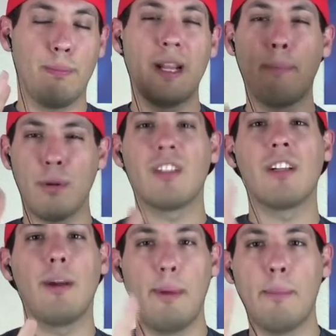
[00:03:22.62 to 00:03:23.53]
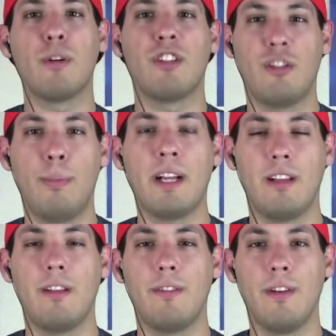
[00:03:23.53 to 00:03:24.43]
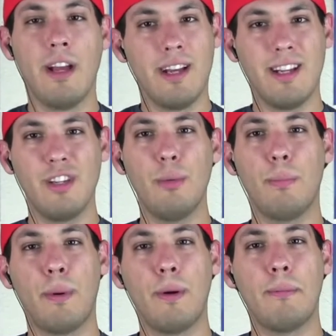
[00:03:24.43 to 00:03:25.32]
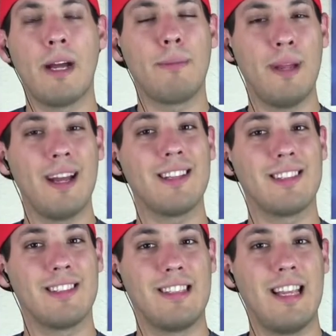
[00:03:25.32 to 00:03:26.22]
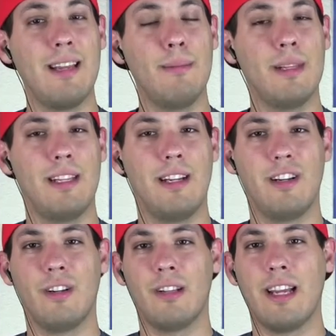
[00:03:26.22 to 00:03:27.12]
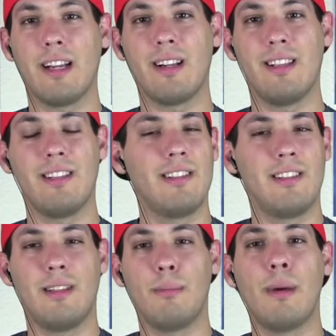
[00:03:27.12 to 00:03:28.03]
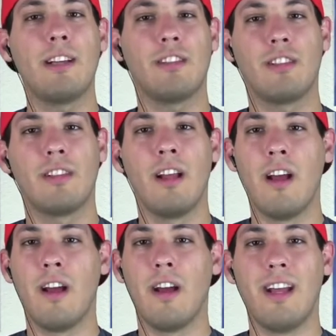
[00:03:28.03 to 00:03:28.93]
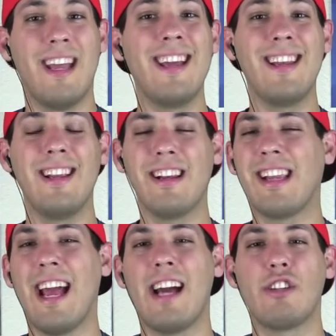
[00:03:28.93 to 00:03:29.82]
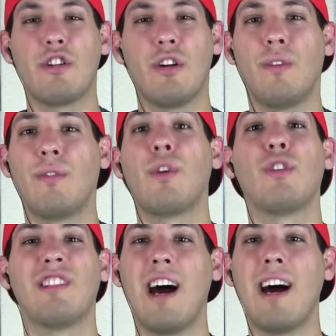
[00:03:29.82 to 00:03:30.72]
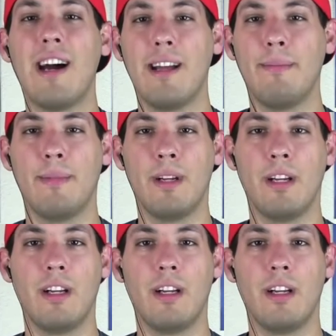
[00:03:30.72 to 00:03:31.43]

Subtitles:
that puts a little bit of perspective. And you put Mike Piazza's name in there, you're like, this is the best hitting catcher of all time.